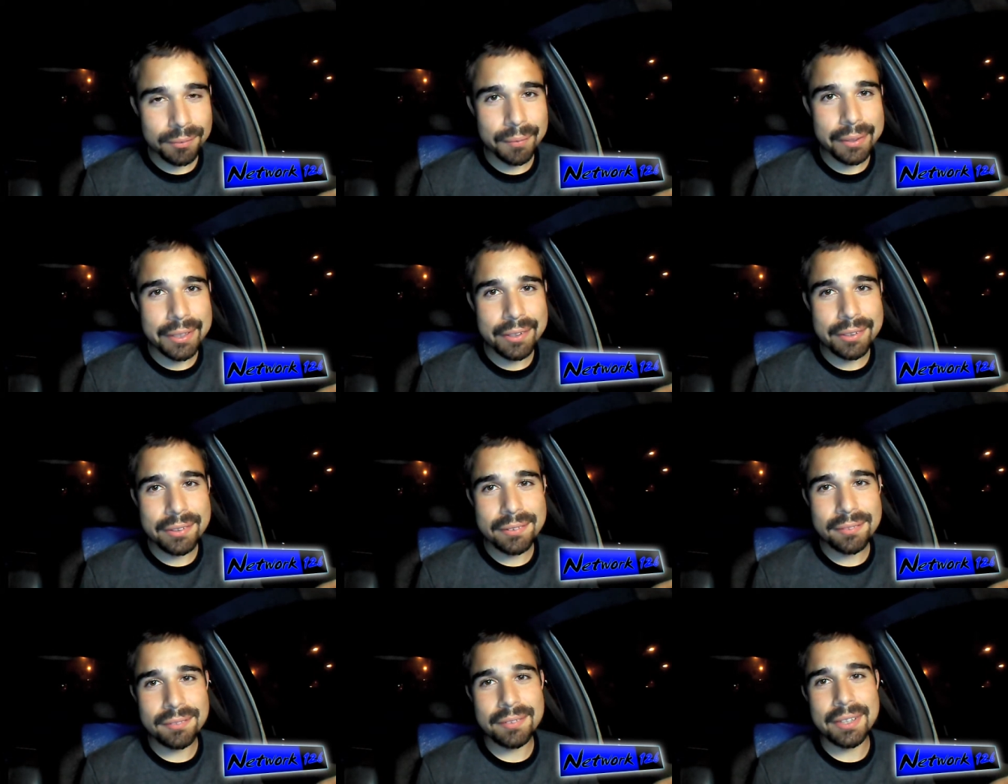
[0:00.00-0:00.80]
When
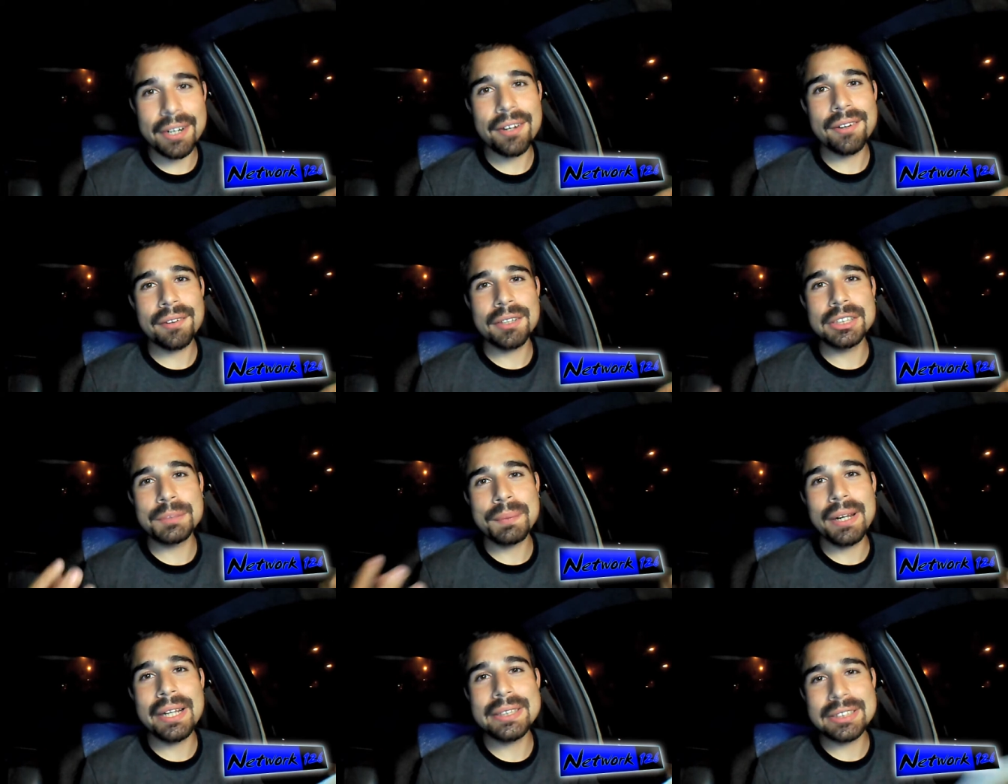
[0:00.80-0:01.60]
you, you know,
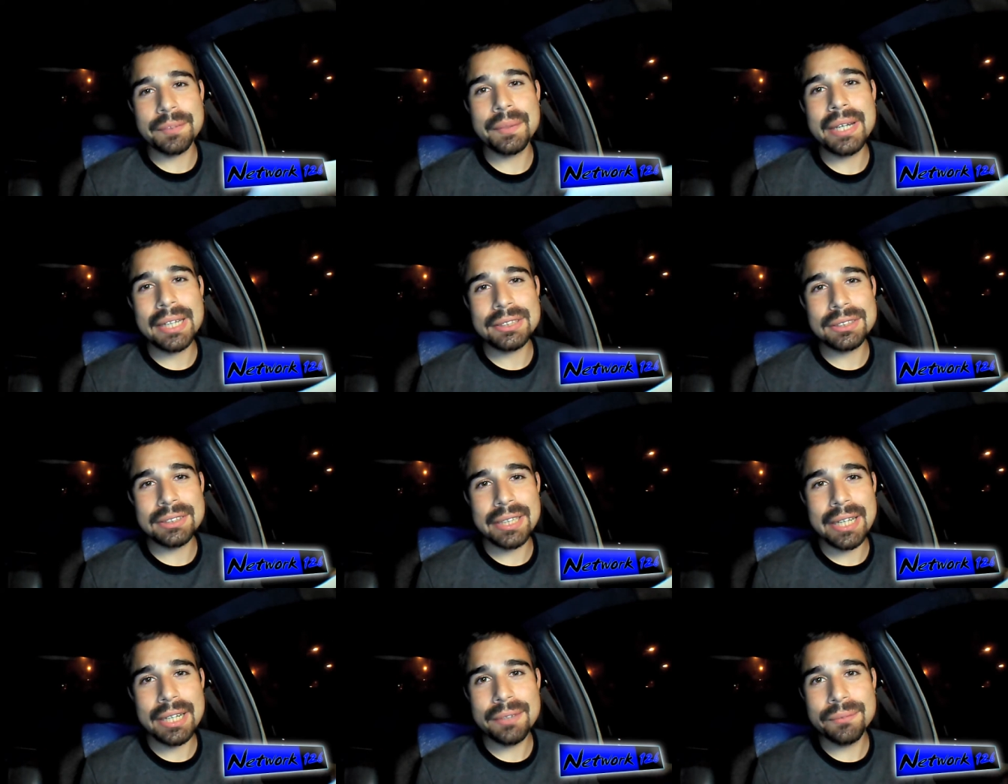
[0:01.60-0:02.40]
because probably some of you guys are
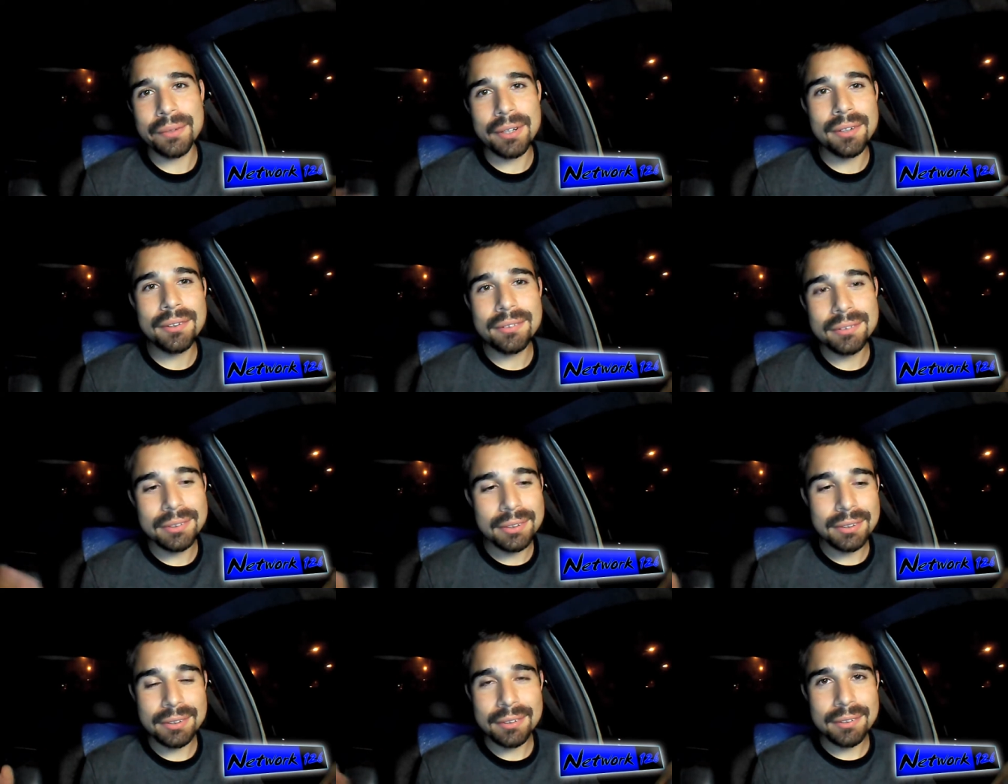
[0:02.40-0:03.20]
saying, well,
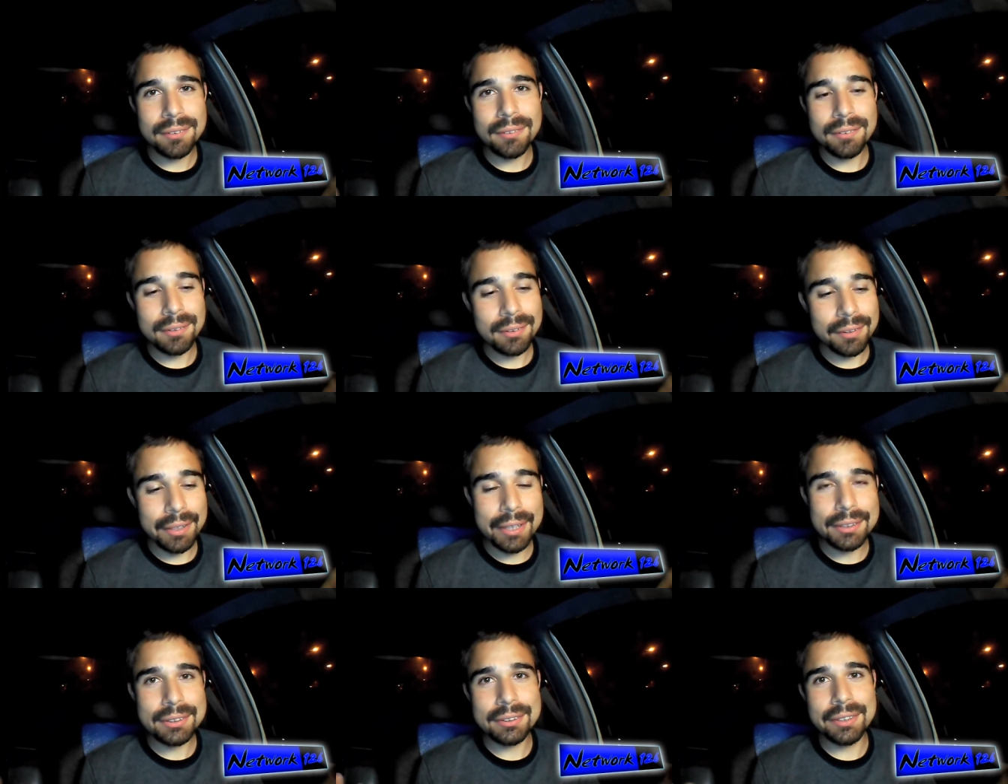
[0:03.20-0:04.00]

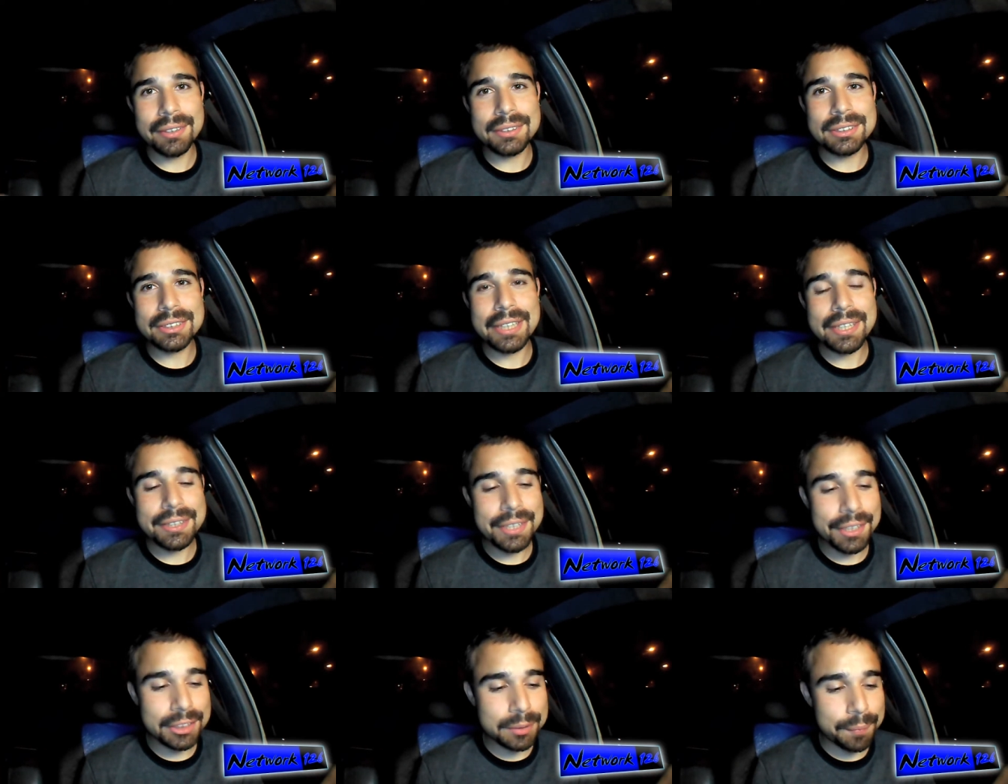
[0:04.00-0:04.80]
get just
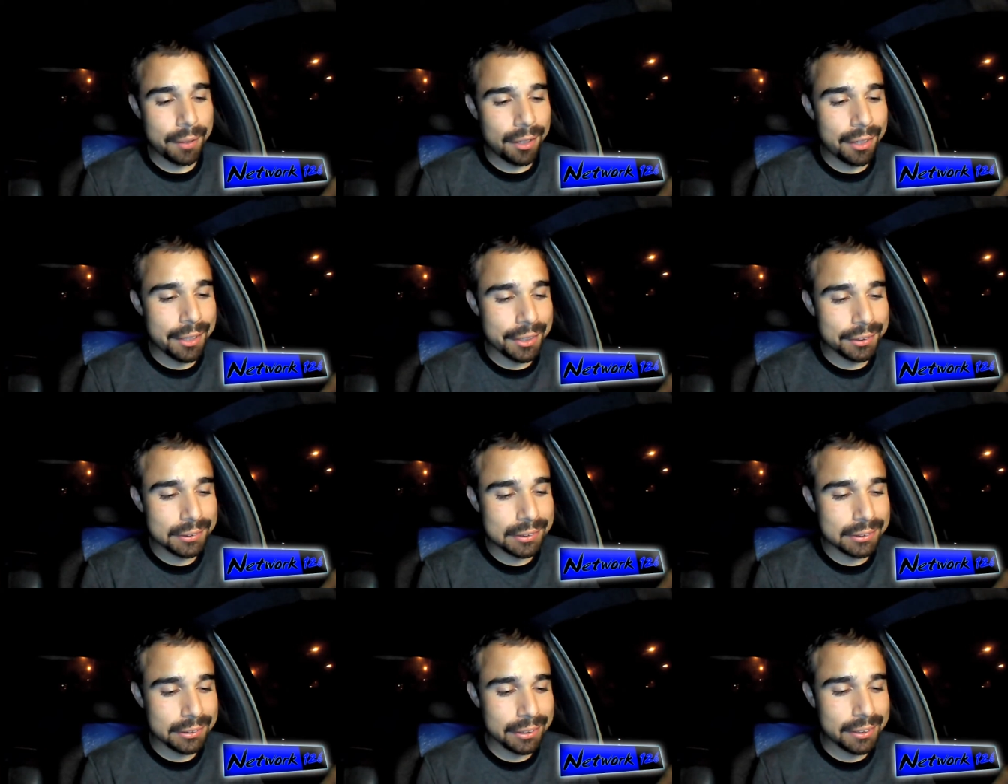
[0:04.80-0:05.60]
get the
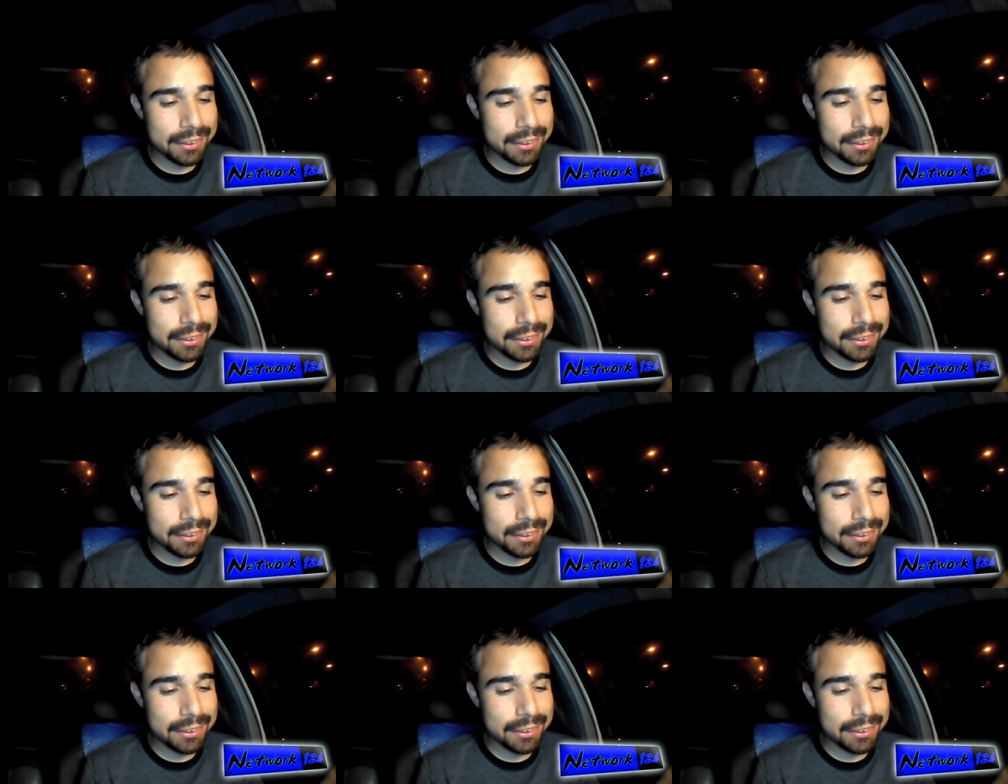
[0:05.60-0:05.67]
experience,